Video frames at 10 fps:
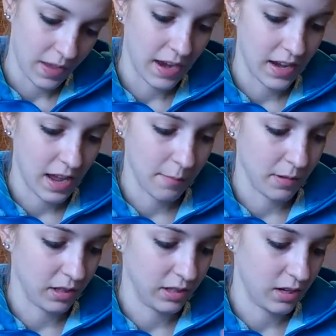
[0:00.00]
88
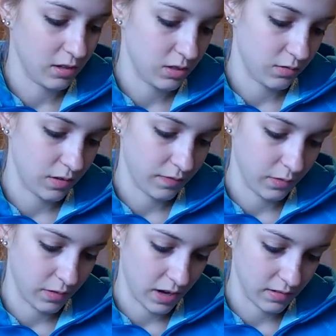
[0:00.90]
milliliters, 3
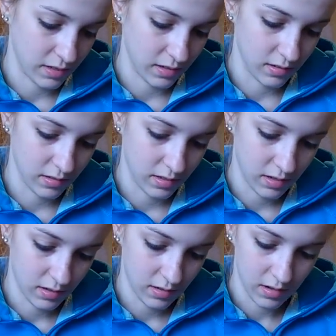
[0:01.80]
fluid
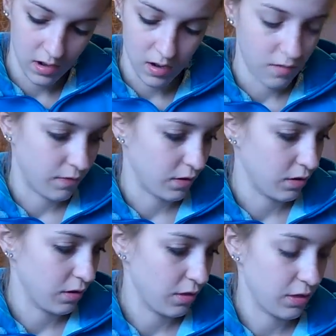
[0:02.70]
ounces for